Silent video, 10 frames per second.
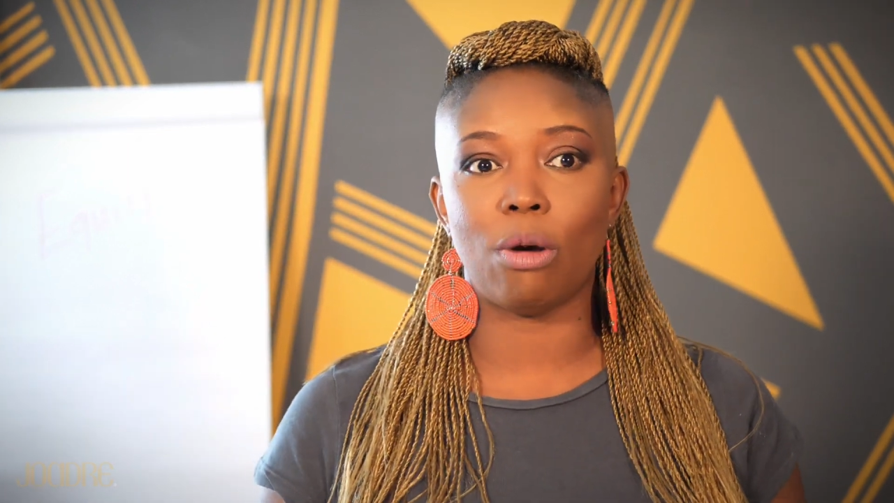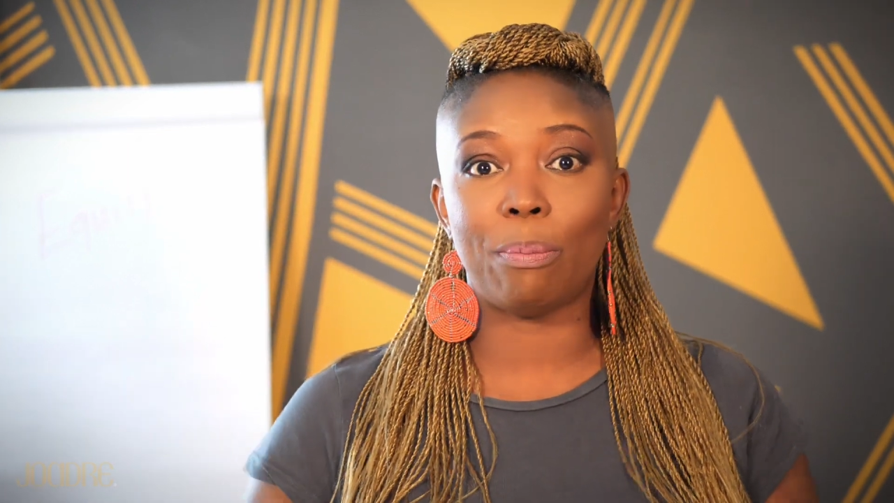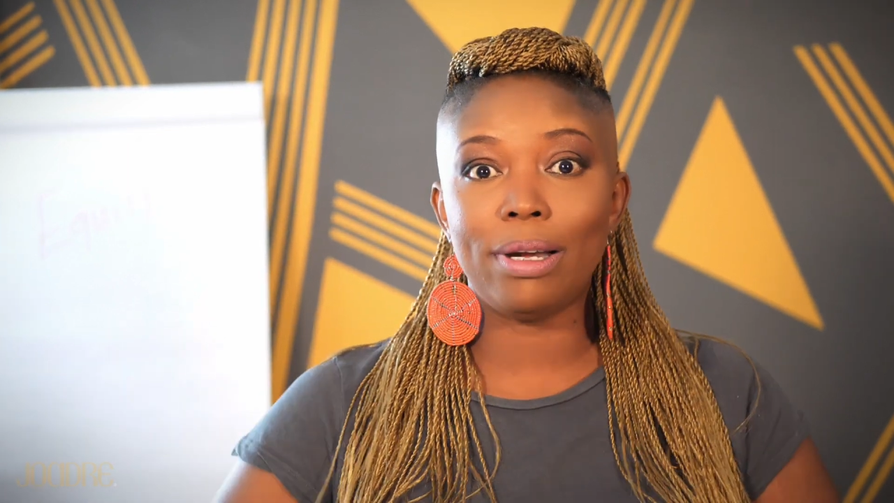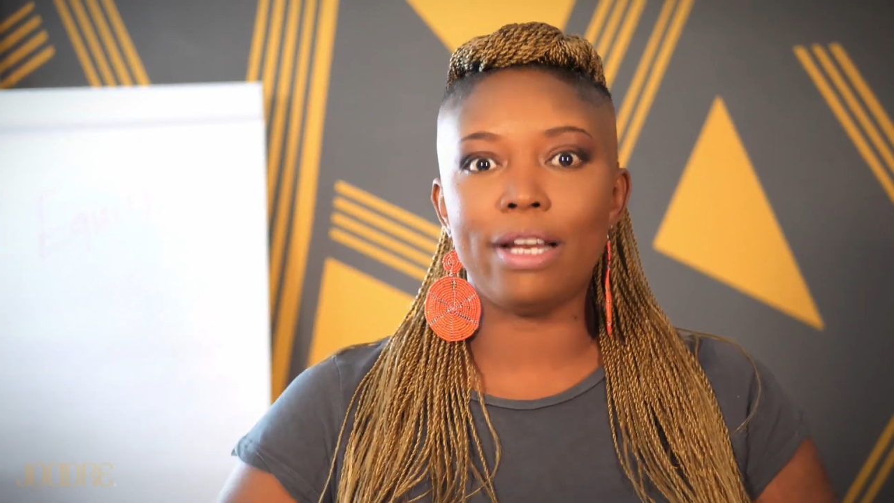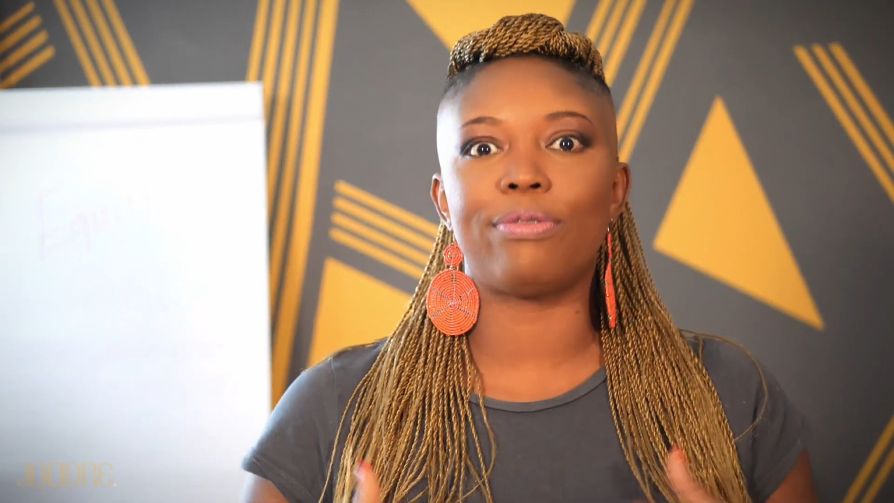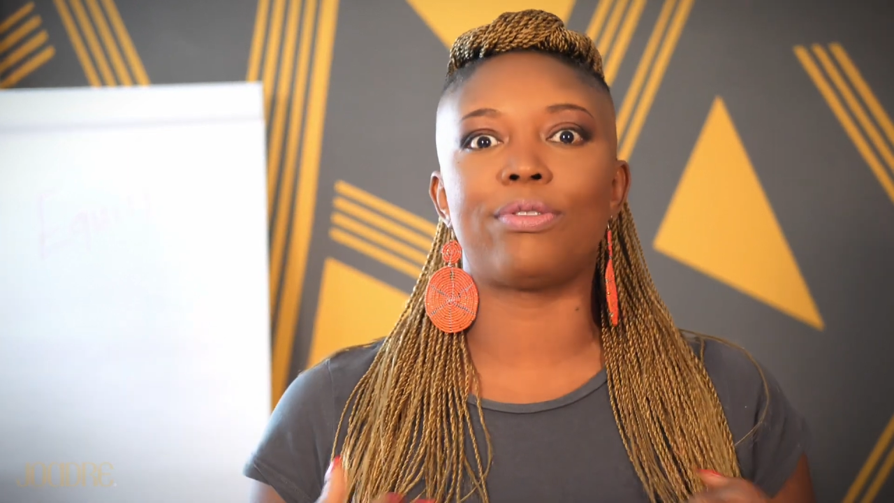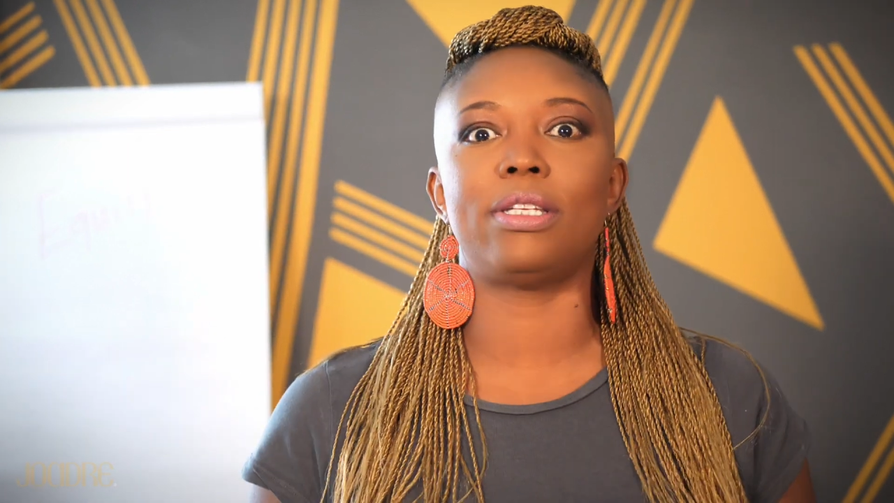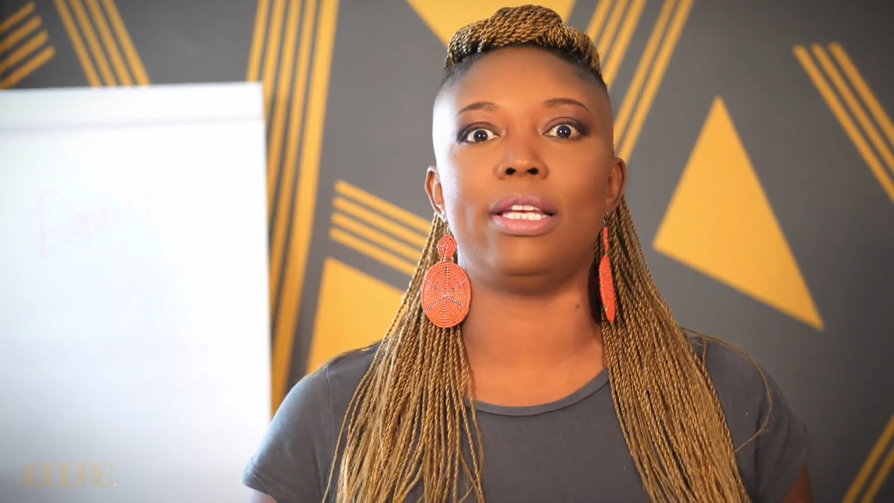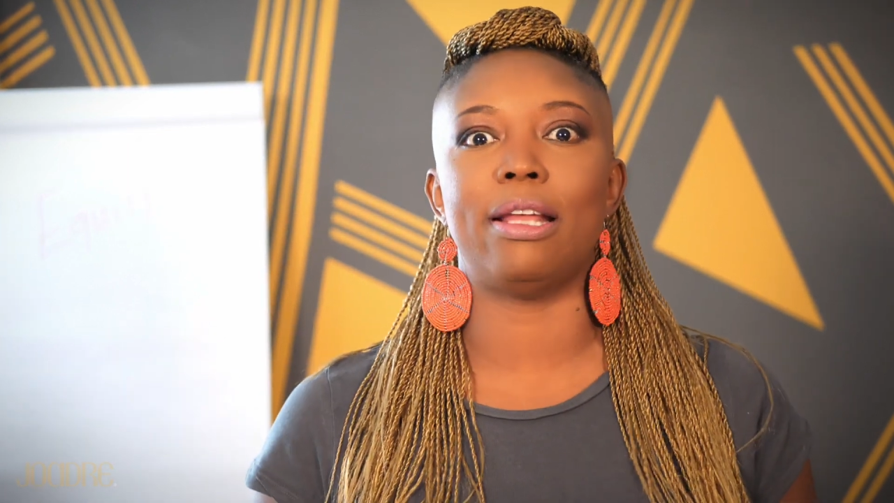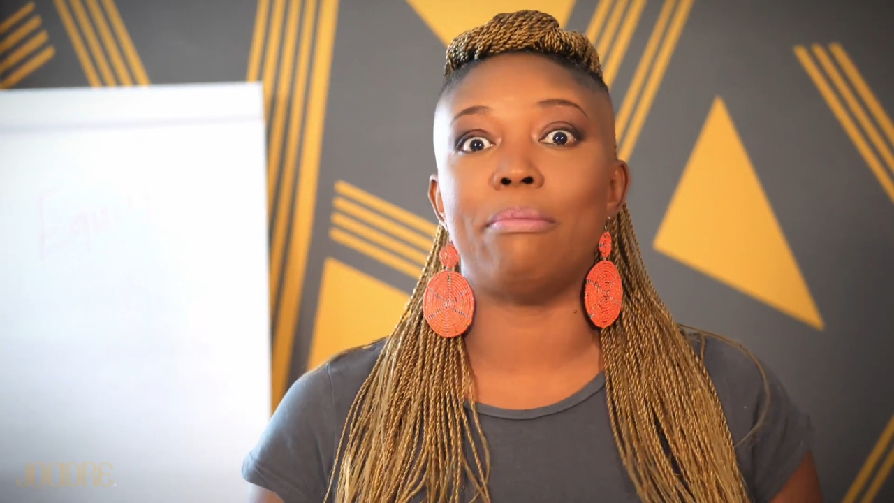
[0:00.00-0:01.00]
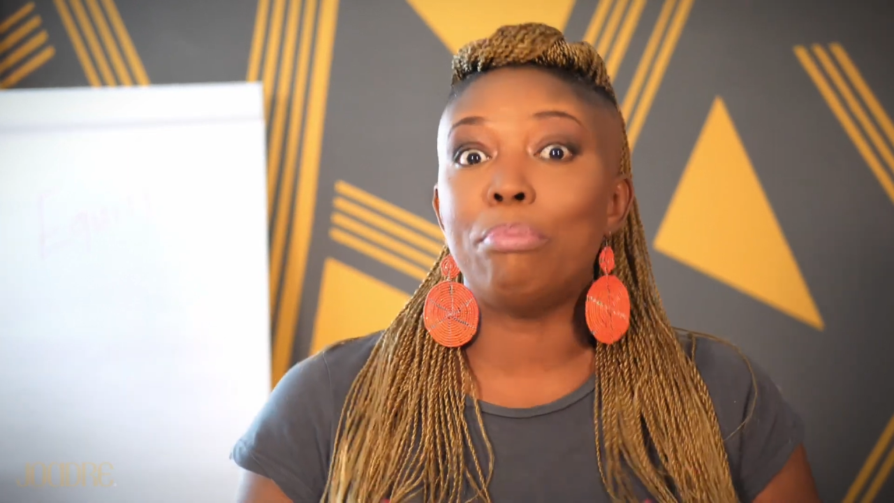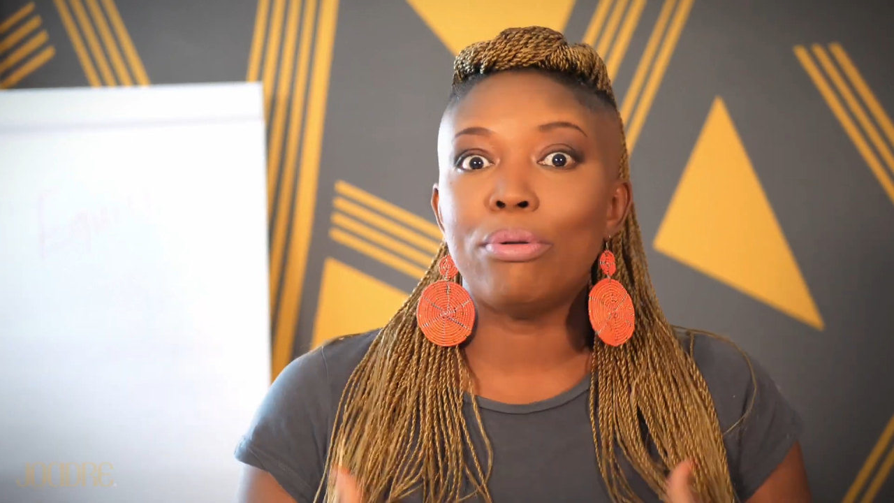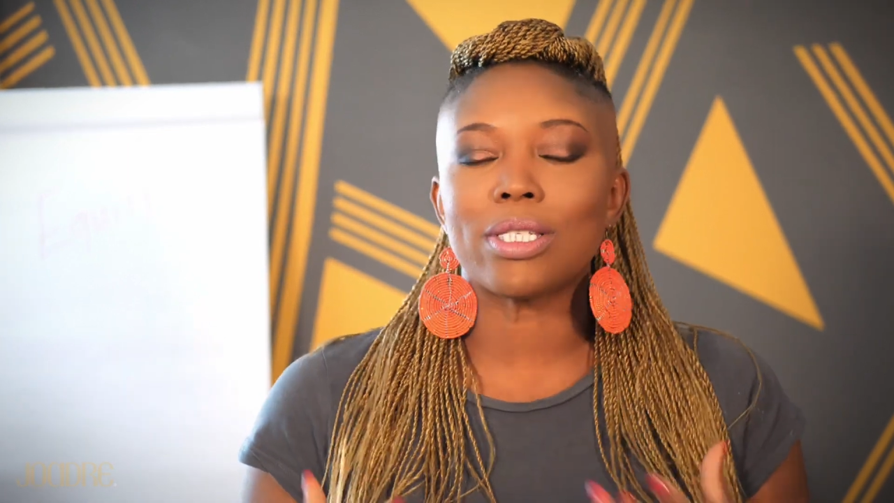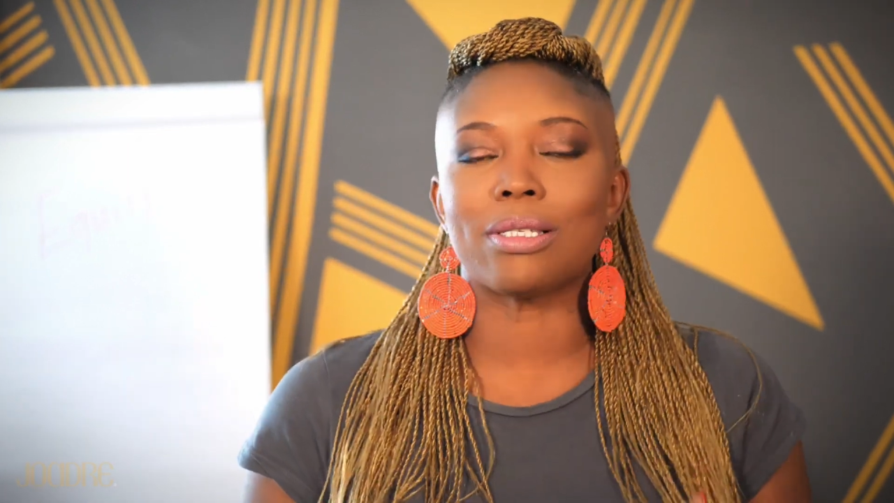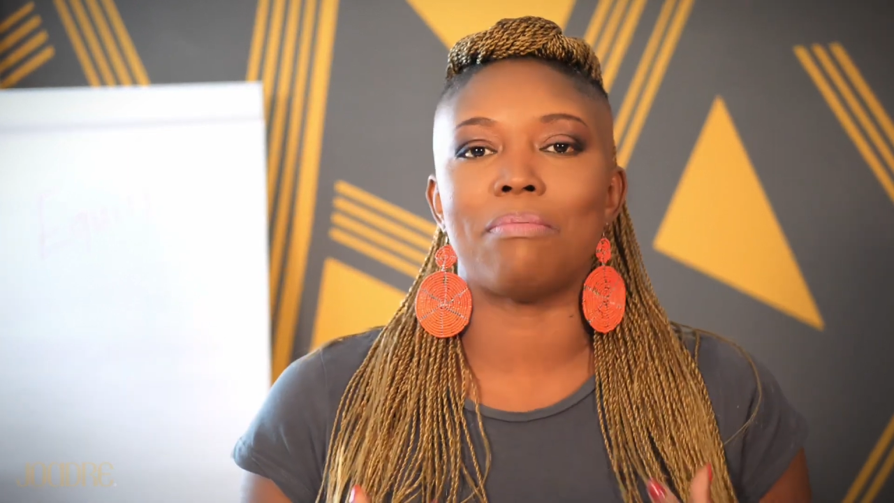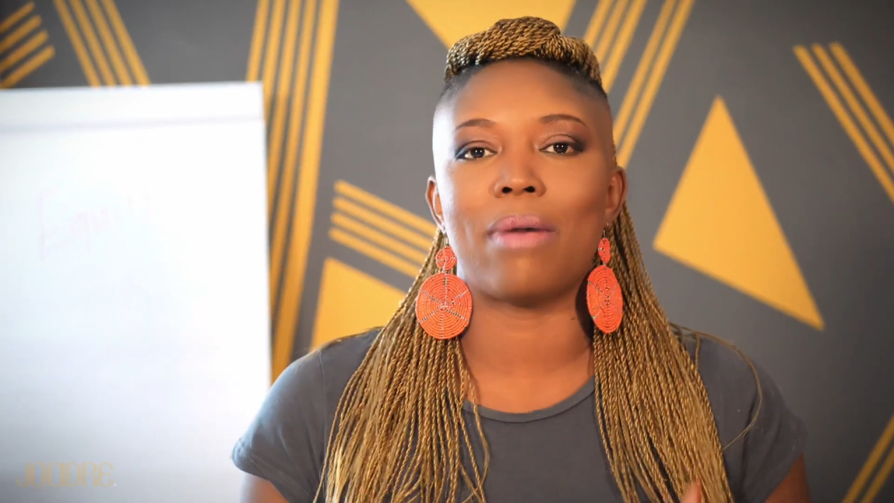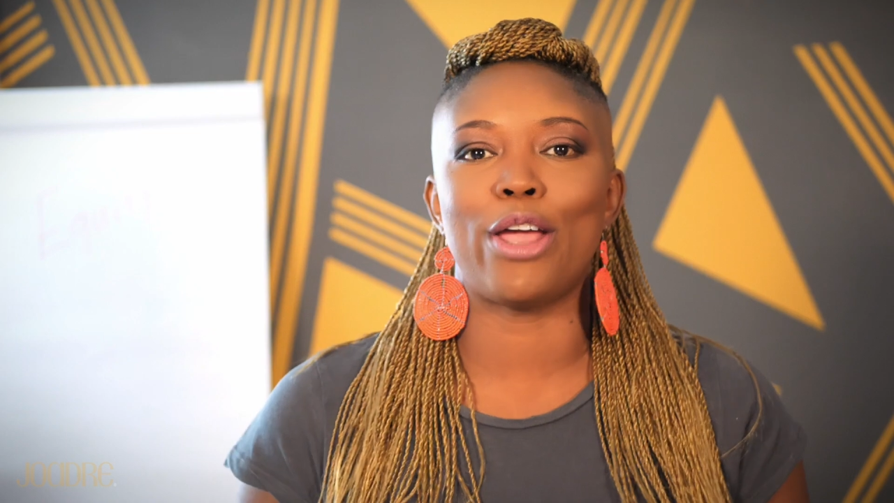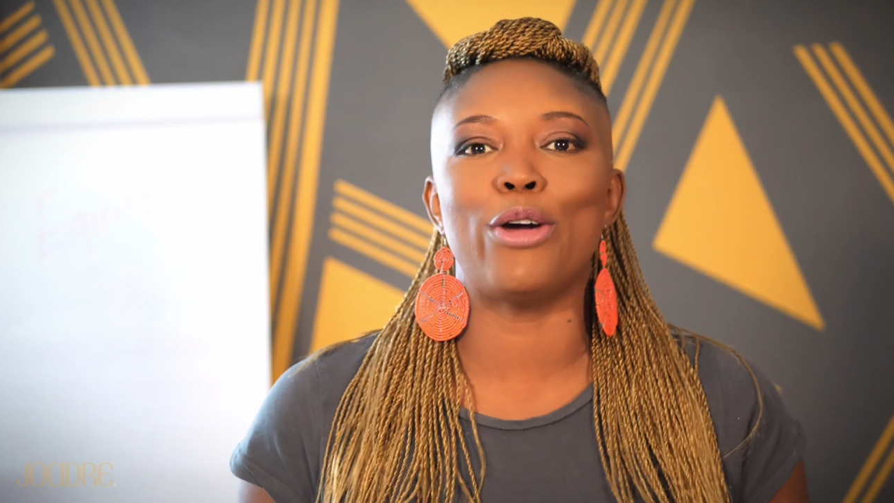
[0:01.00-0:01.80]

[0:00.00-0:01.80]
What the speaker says: uplifting and boosting my